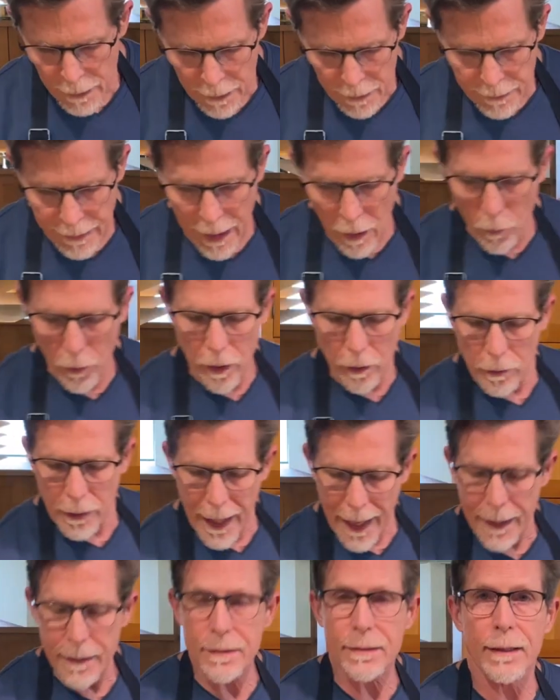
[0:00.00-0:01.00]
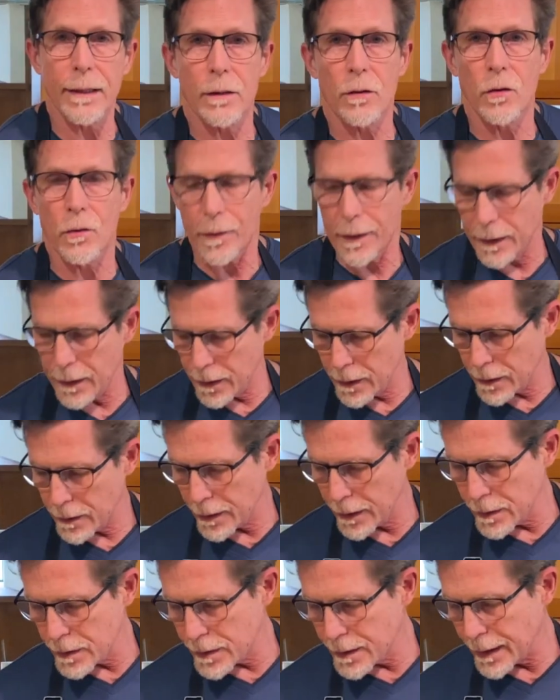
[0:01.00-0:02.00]
Now, our last ingredient
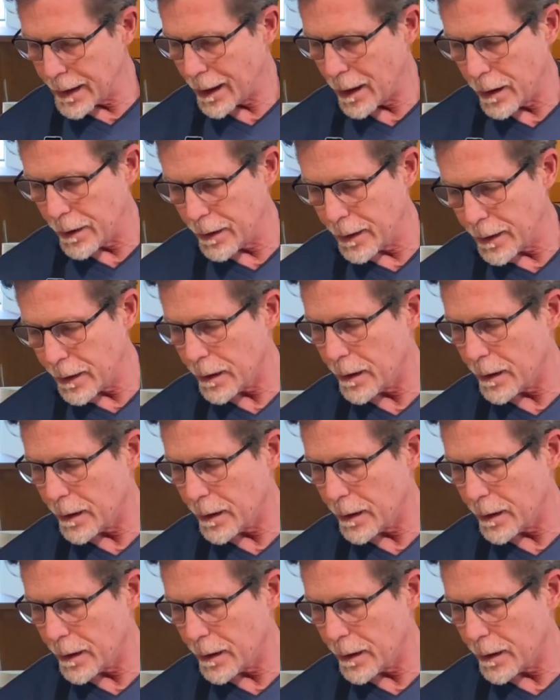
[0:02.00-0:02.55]
is the onion.